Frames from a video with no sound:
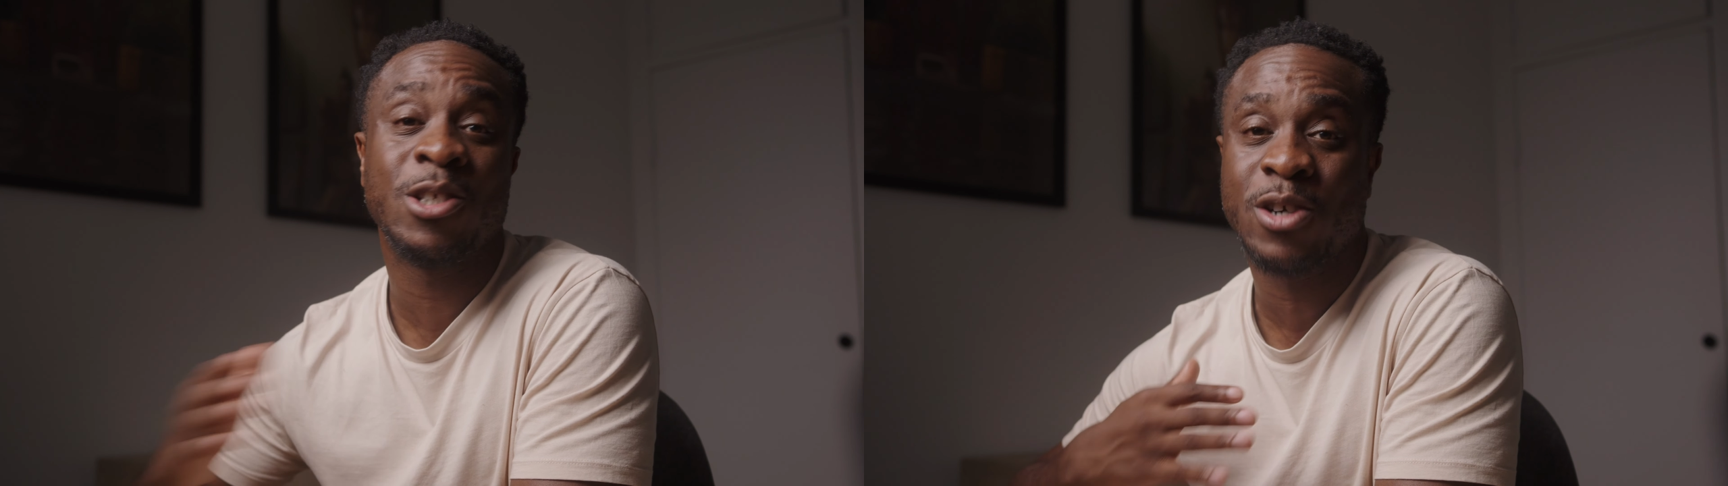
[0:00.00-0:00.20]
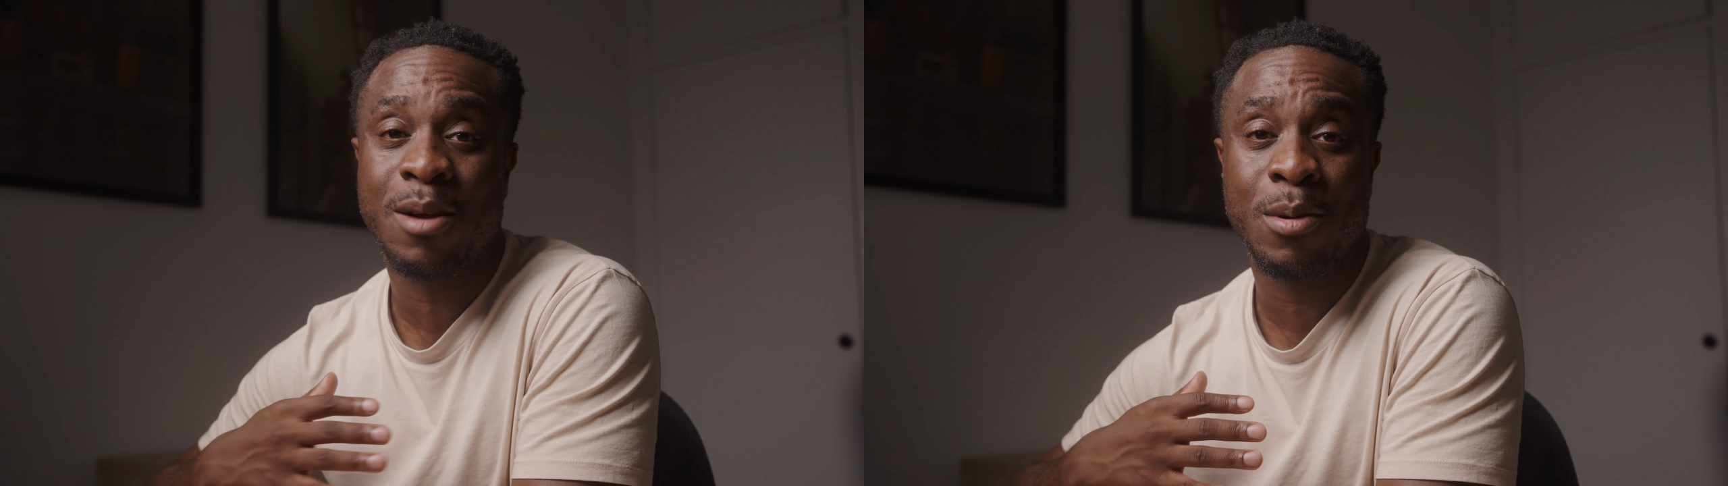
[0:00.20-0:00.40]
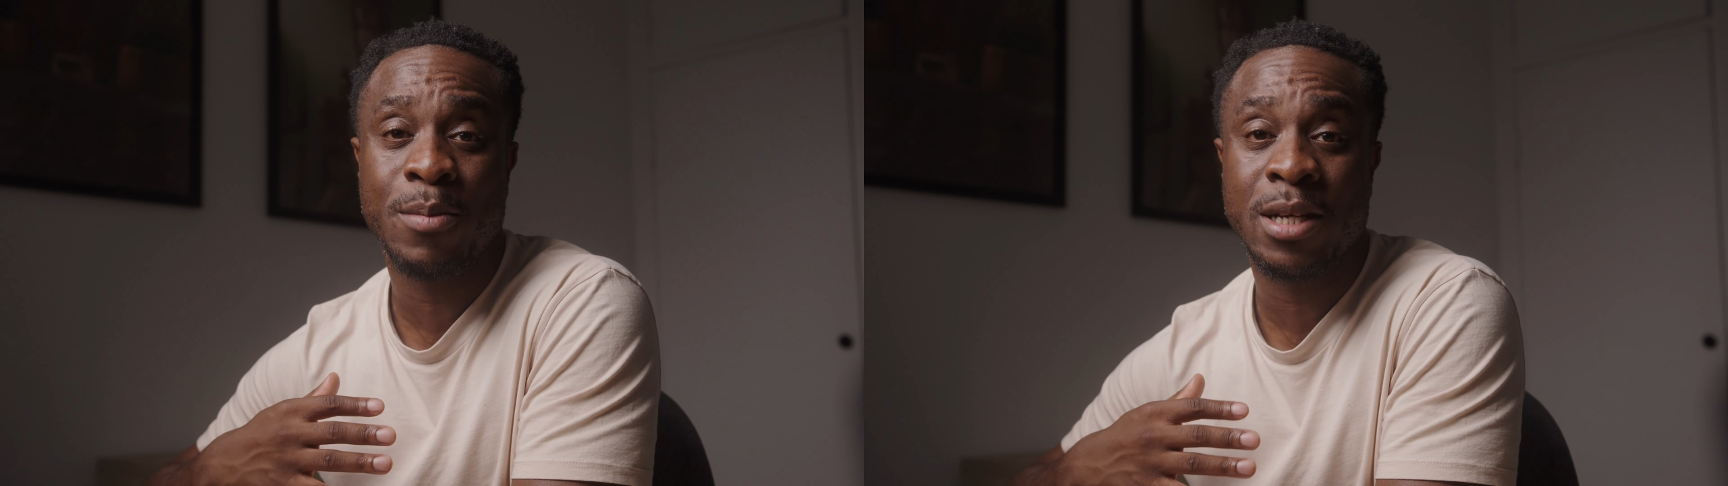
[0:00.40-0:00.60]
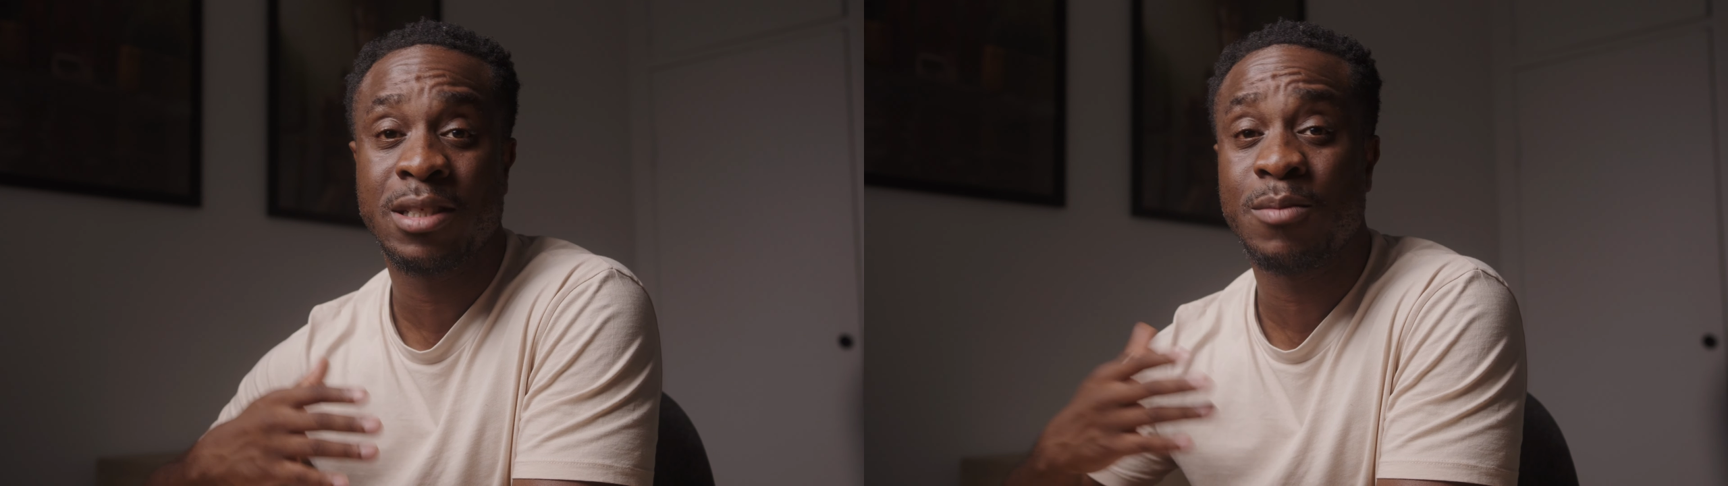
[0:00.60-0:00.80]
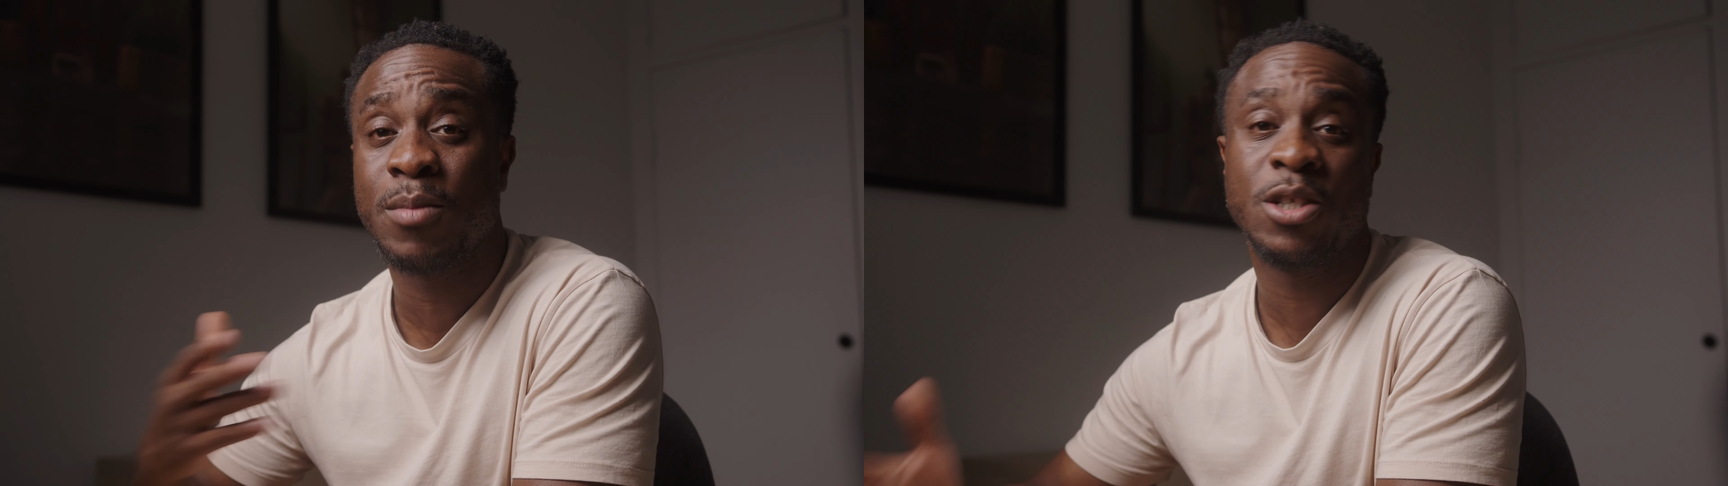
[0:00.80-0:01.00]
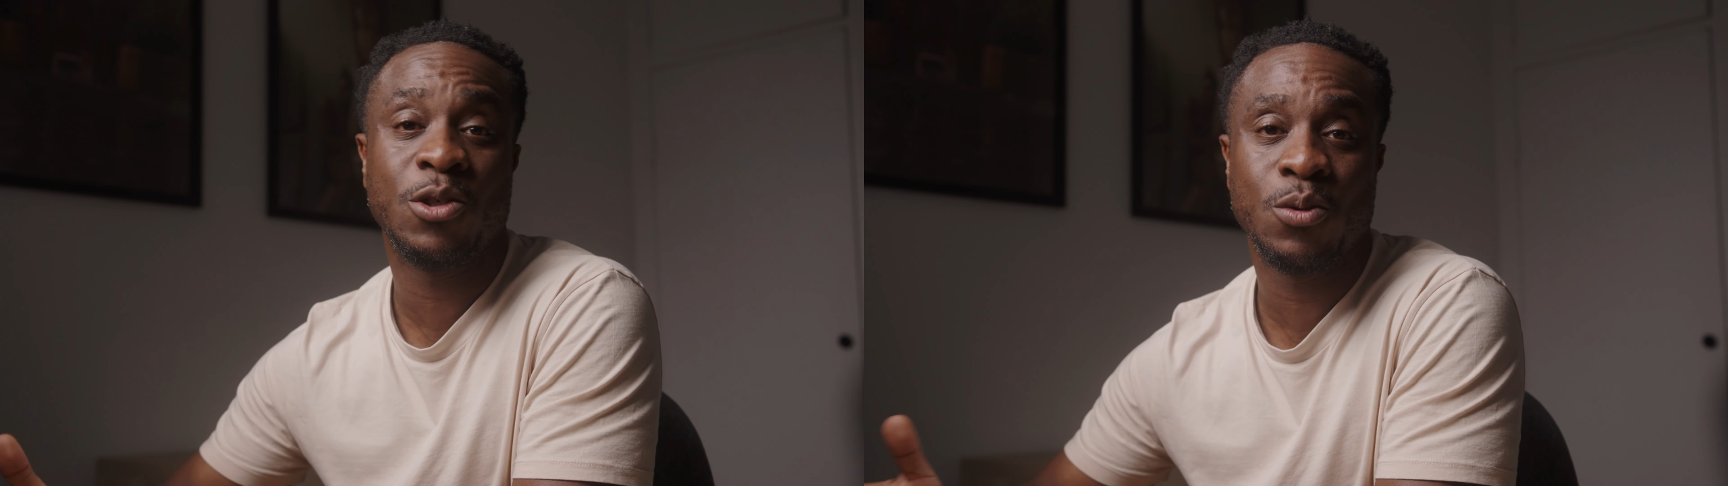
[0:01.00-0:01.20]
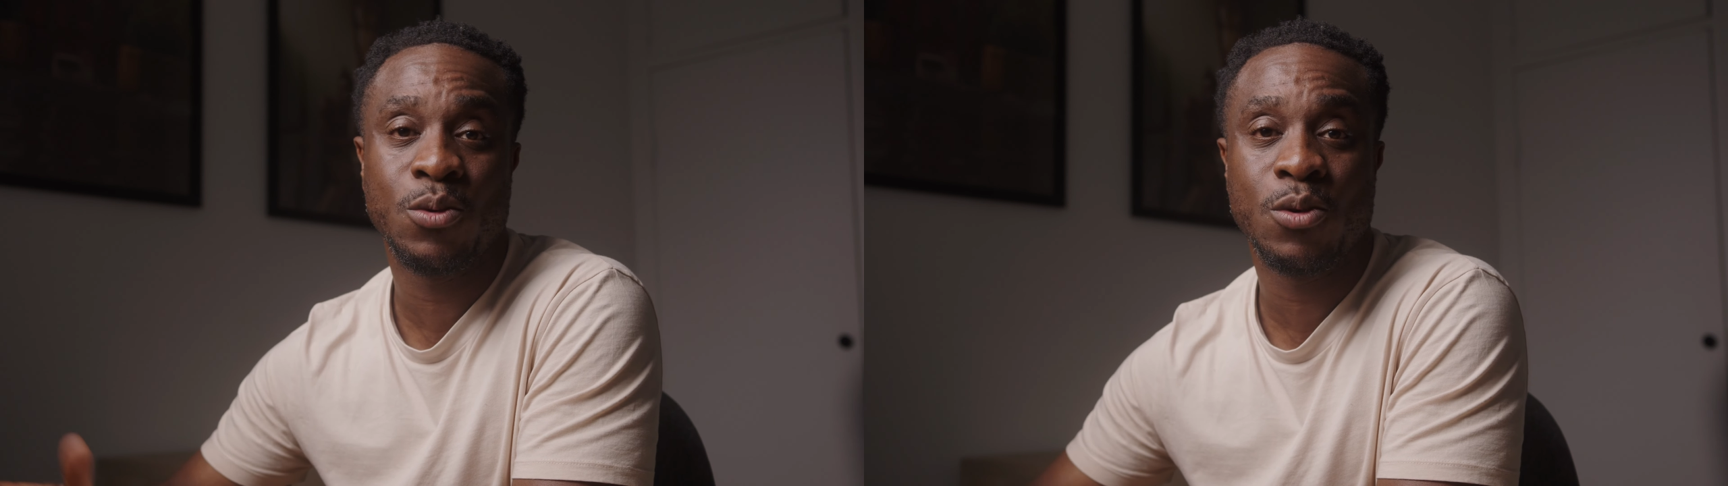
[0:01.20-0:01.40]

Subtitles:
to try my best to make sure